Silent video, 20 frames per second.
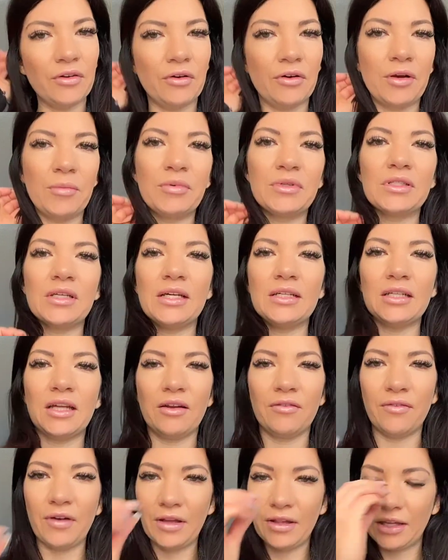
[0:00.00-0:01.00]
if you're able to
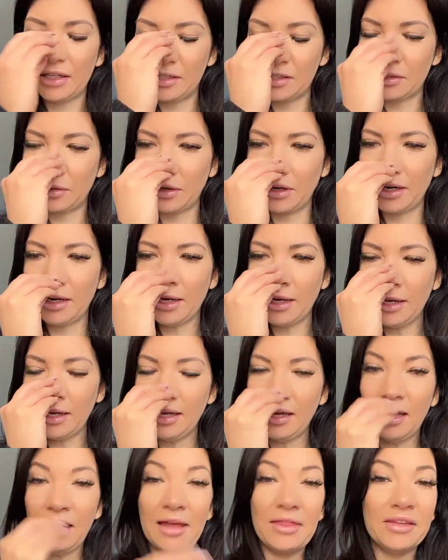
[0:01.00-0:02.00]
identify that story.
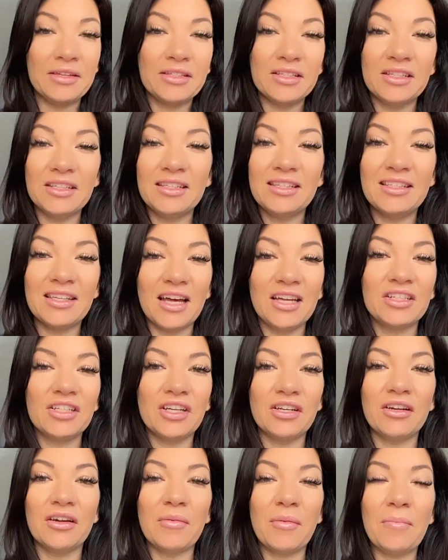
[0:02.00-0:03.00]
And this is
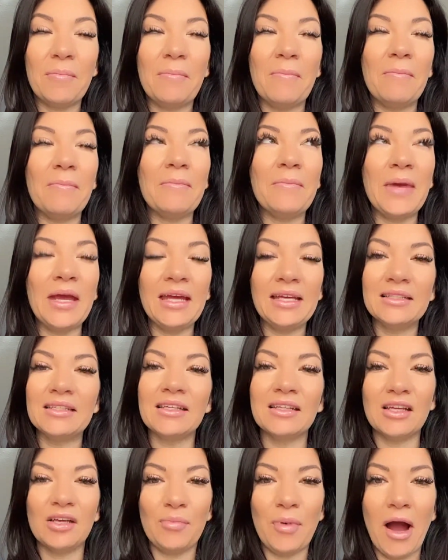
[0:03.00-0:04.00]
such an
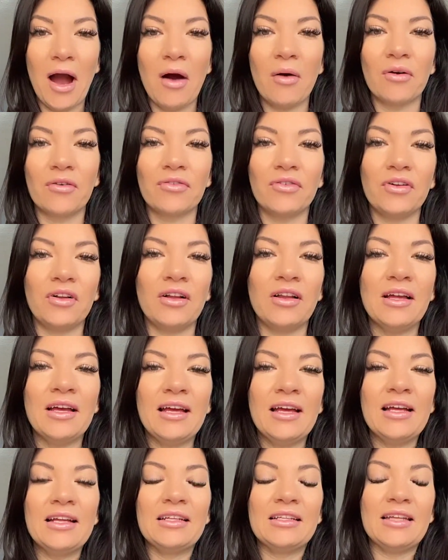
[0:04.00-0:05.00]
amazingly powerful
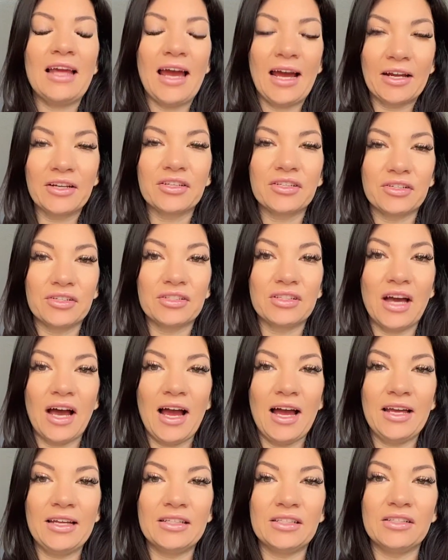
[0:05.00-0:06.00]

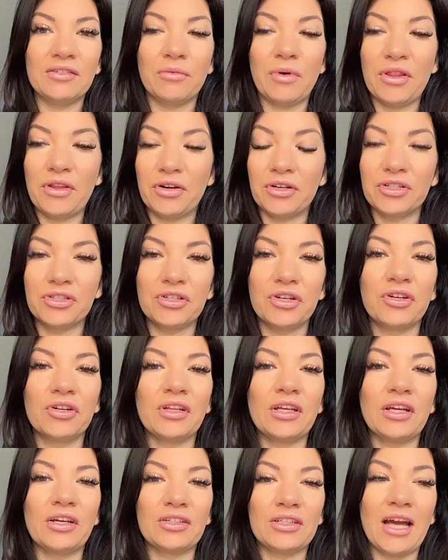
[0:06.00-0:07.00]
exercise, whether it's
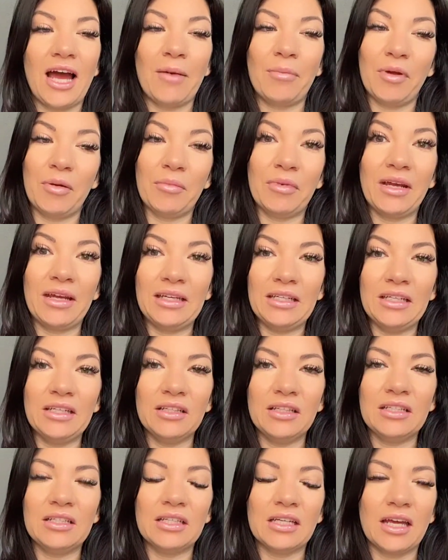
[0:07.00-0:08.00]
journaling or tapping, but
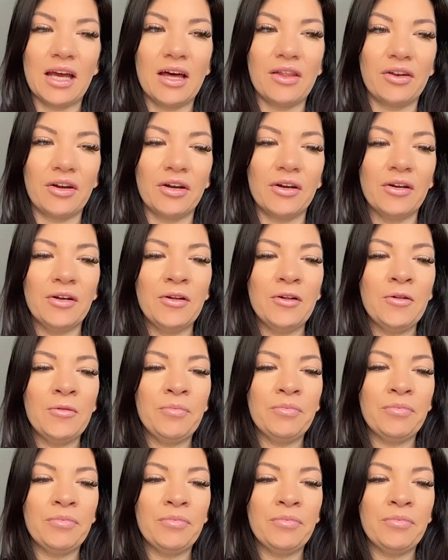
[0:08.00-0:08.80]
ideally together.